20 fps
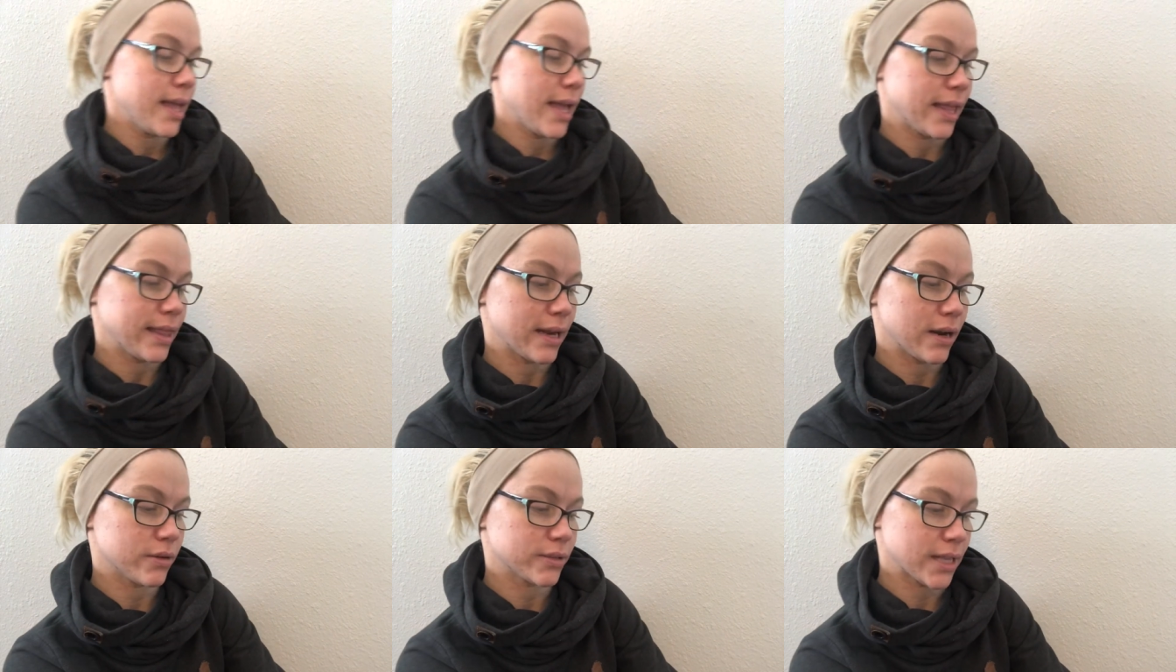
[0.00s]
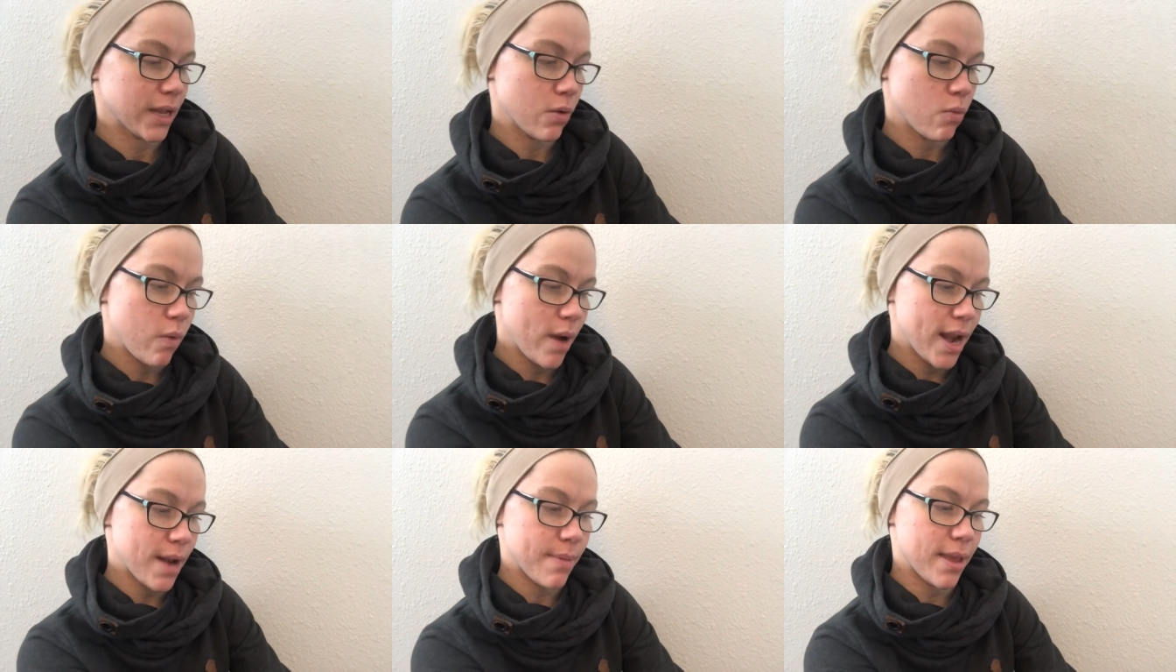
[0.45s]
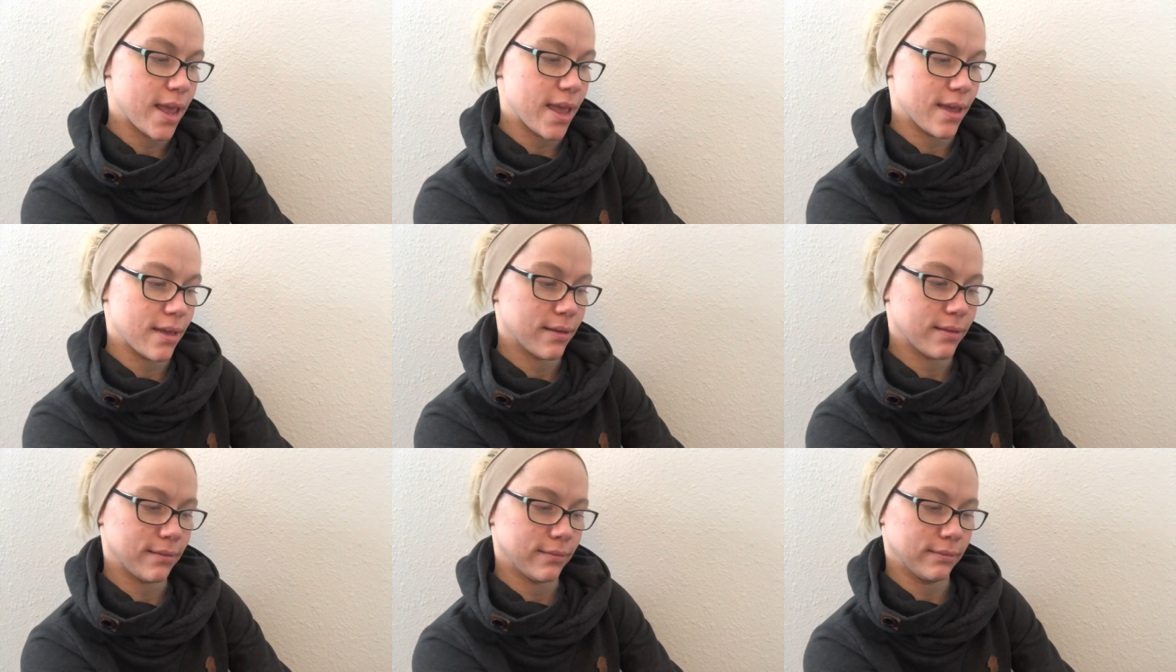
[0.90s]
and then I was like, wait a
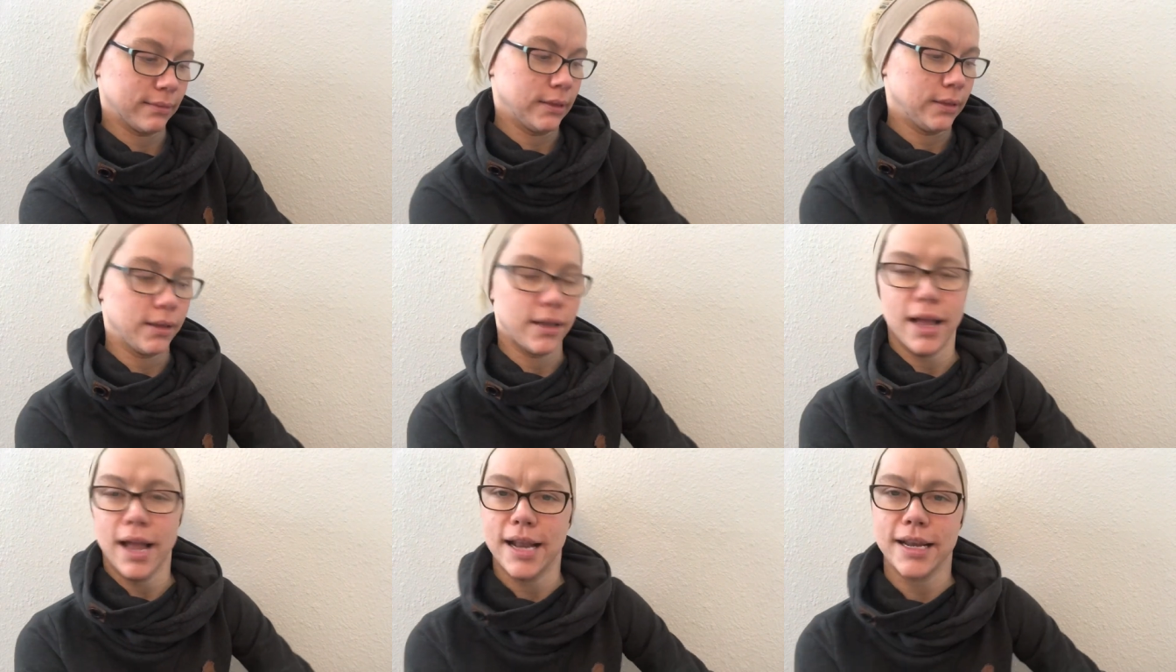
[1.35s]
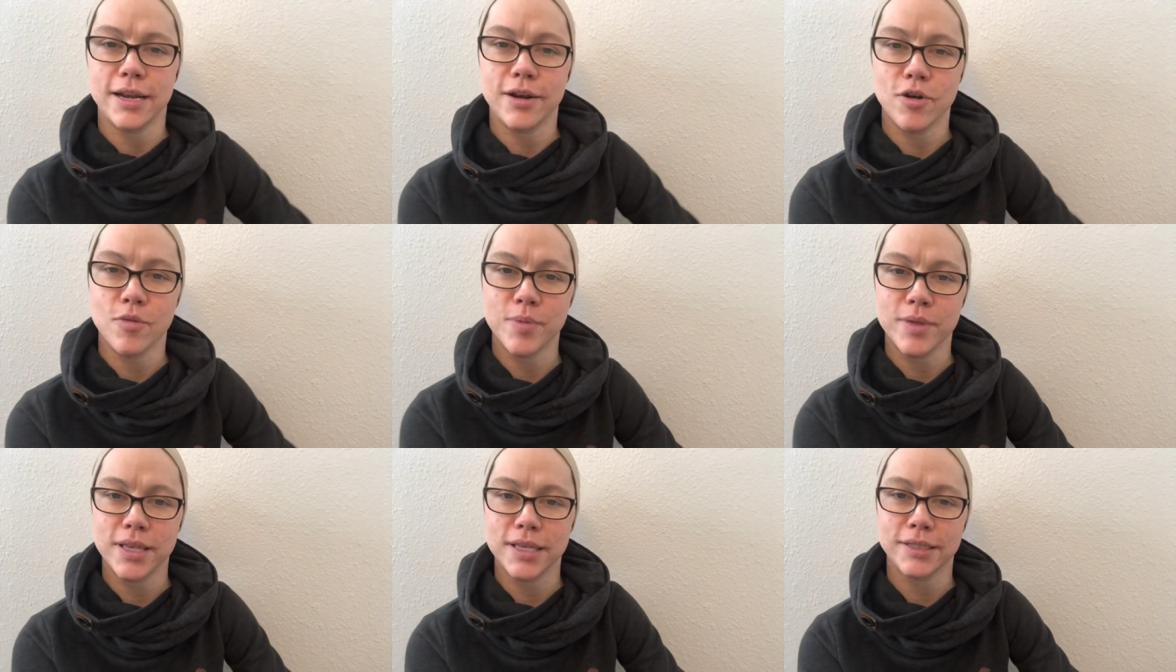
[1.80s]
minute, I need to open